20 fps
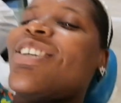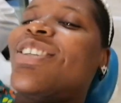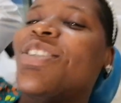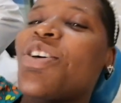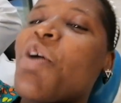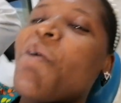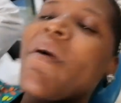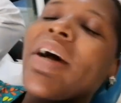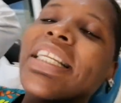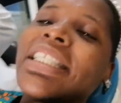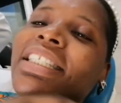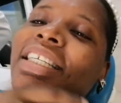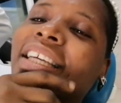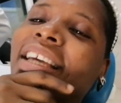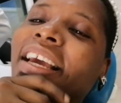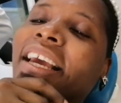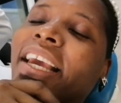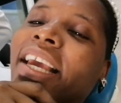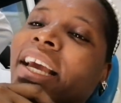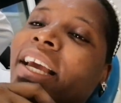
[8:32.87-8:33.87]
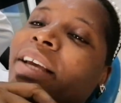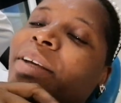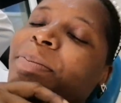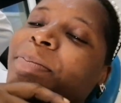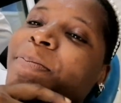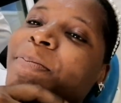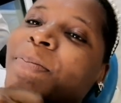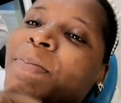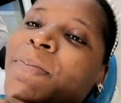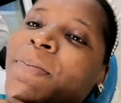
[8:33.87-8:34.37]
Dr. Nwadike here.
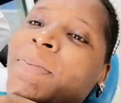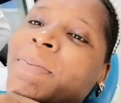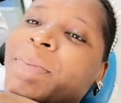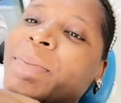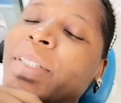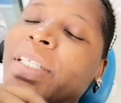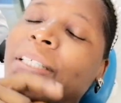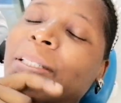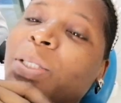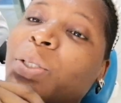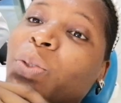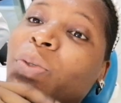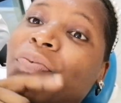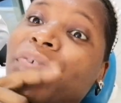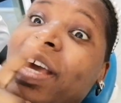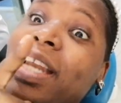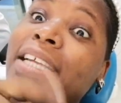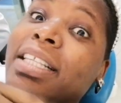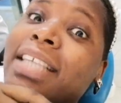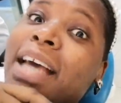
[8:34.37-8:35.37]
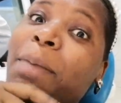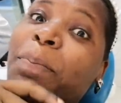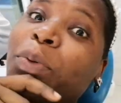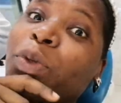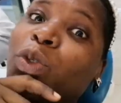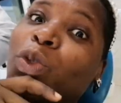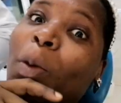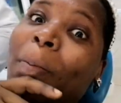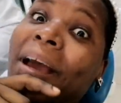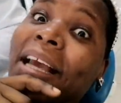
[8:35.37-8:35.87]
So when it
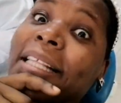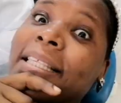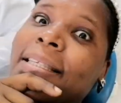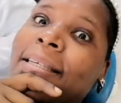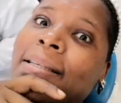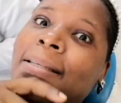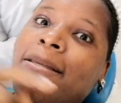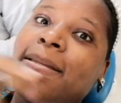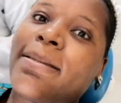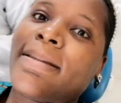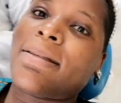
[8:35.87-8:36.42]
happened to my teeth,